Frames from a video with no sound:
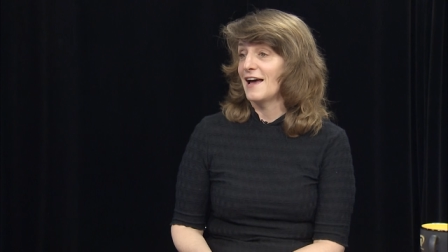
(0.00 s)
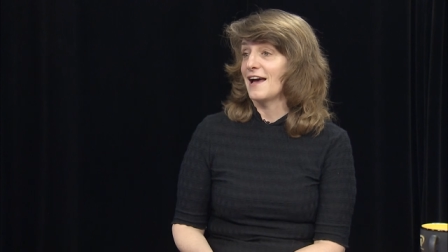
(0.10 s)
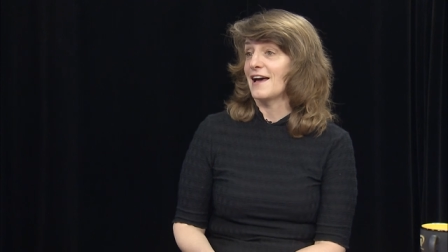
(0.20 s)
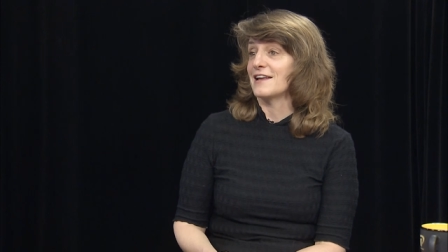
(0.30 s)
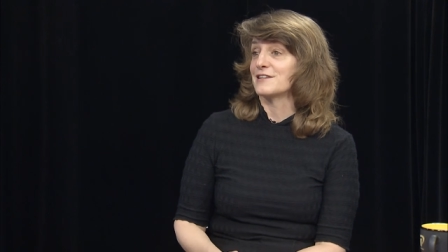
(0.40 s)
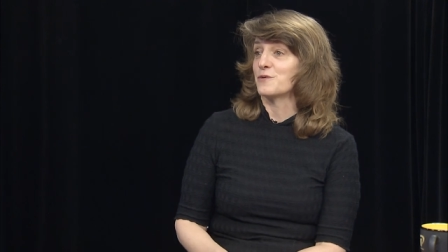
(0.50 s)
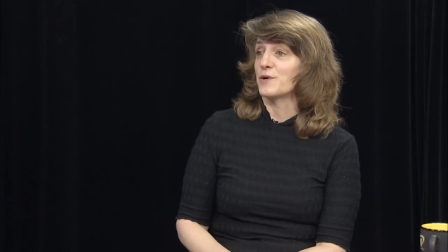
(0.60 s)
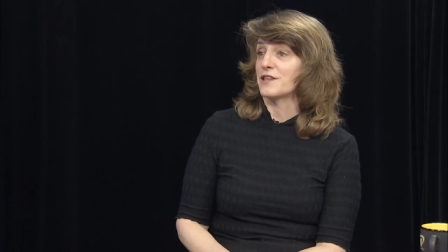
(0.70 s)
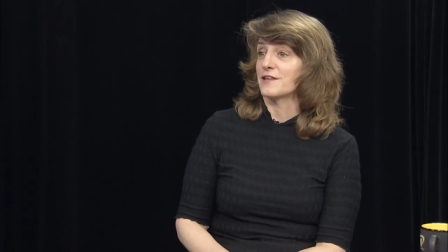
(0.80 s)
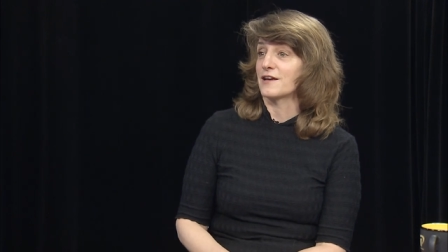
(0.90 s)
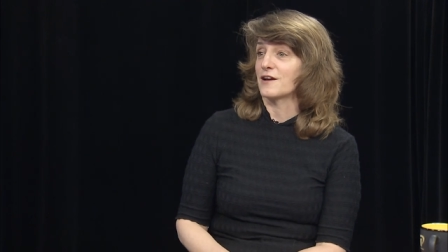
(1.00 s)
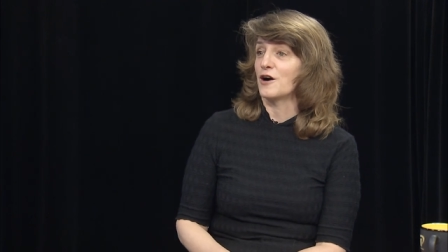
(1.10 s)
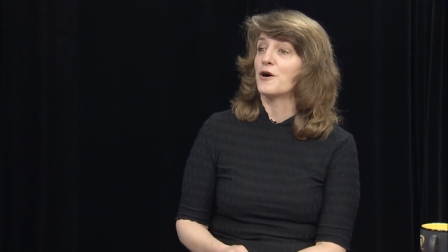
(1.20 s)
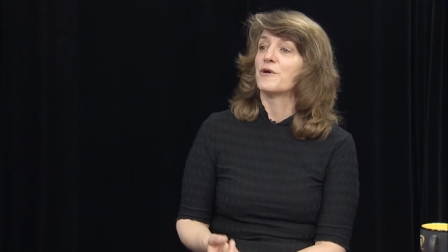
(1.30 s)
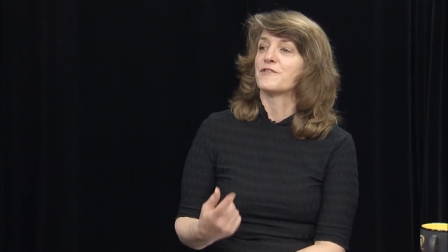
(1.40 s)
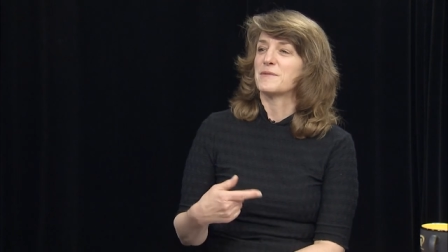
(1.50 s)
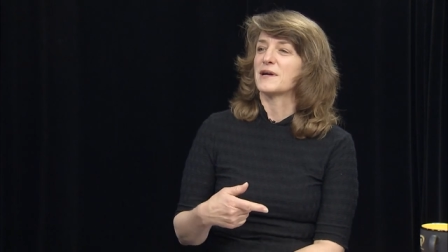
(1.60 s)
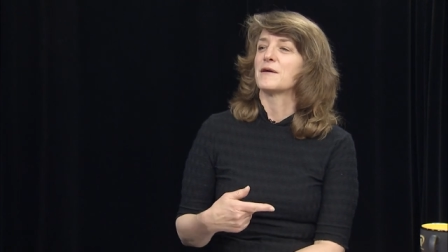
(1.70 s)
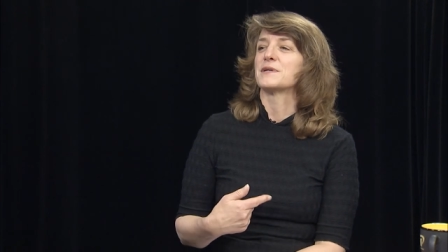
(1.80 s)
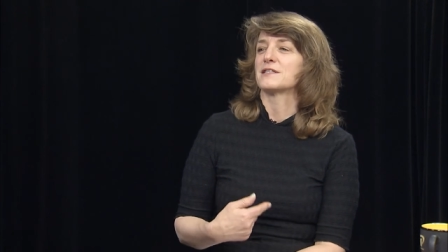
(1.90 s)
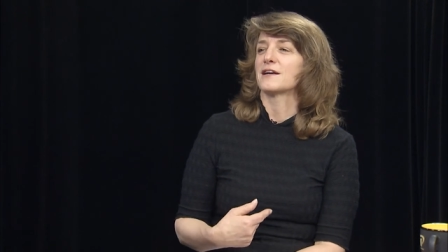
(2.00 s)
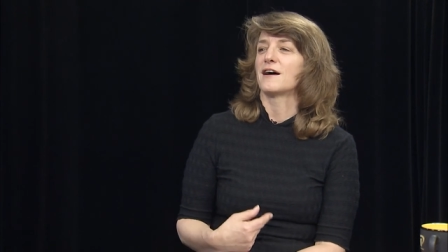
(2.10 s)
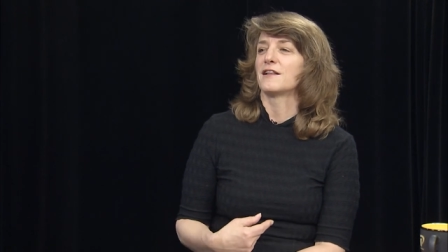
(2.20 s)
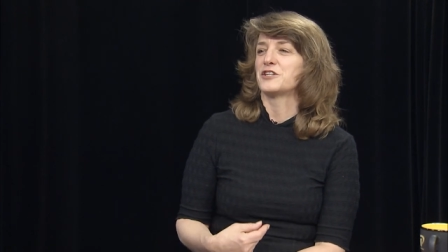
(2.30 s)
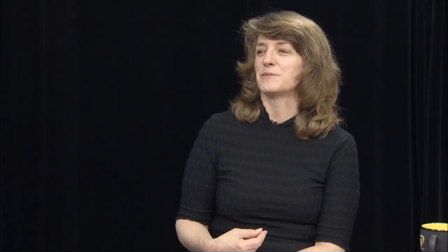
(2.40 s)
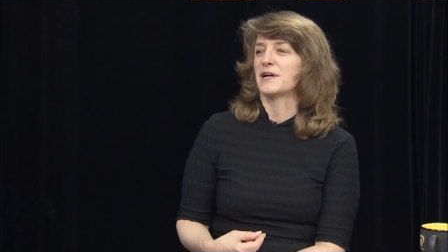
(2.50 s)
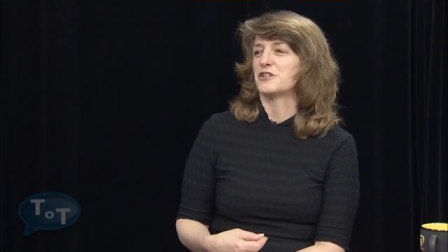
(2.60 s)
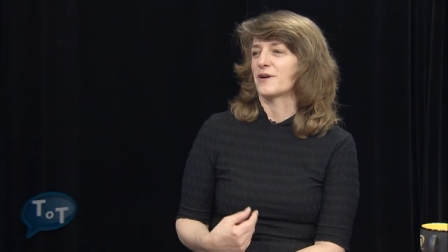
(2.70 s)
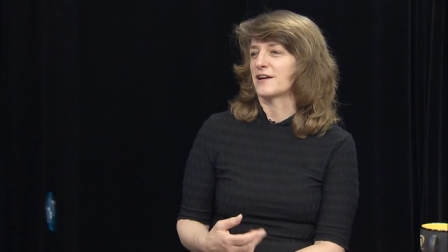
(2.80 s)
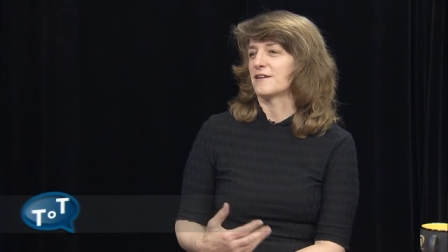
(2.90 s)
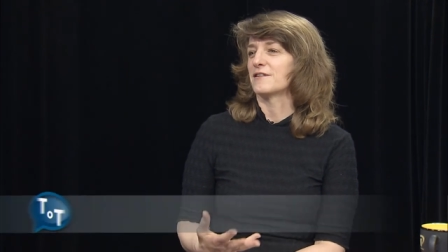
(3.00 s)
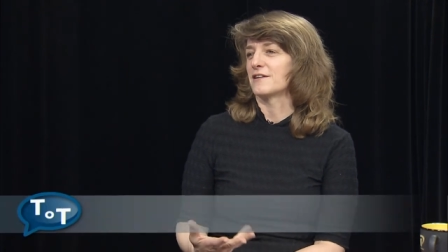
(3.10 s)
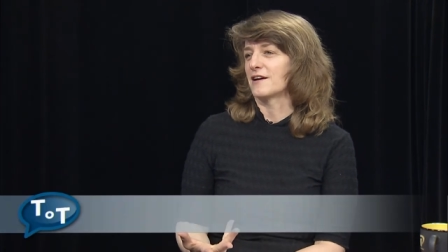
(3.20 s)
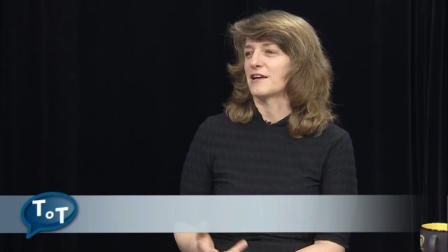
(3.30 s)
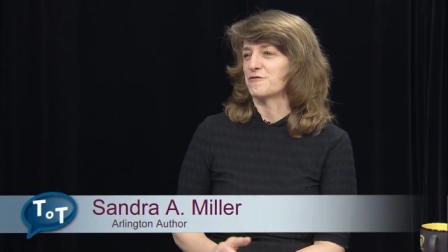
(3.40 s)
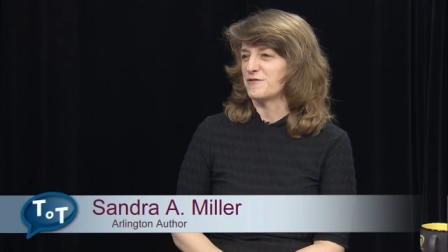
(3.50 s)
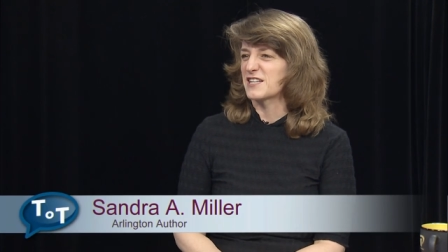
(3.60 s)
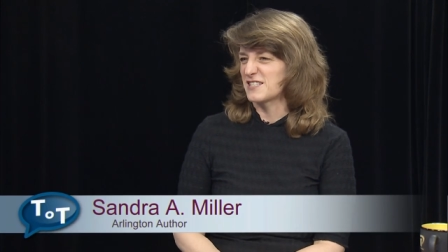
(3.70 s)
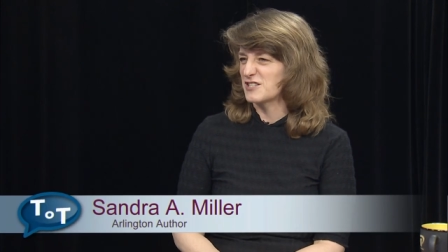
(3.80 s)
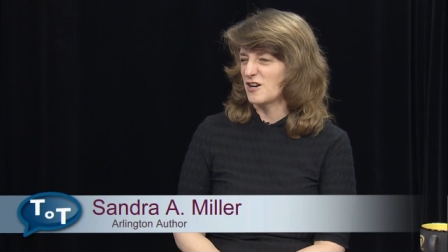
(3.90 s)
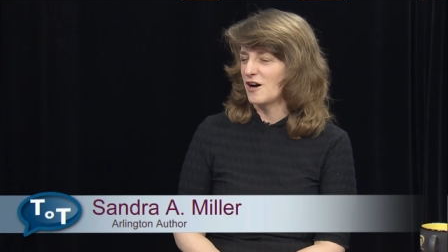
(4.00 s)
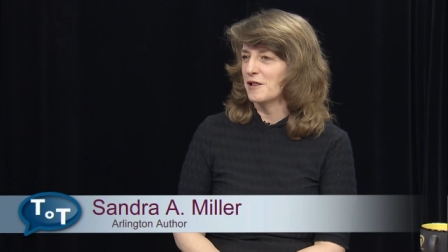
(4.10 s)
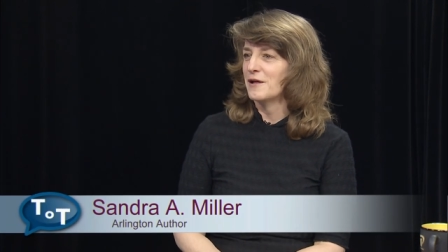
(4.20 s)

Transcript: and we think oh if i become a psychology major i can i can fix this all